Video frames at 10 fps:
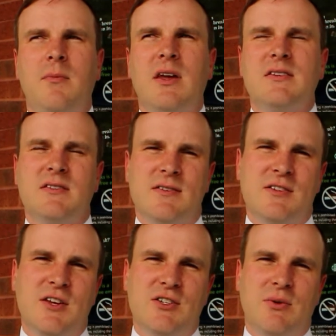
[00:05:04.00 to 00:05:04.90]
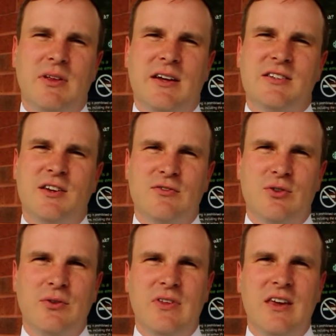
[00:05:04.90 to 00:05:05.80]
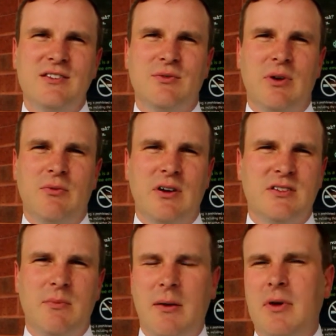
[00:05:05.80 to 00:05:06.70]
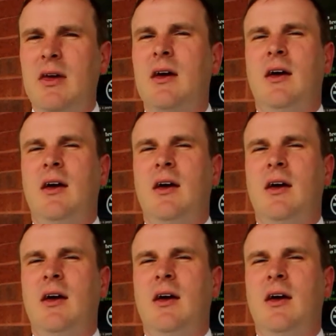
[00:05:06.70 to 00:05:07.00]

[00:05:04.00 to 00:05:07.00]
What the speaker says: because as a teacher we like to control things, and we want to maybe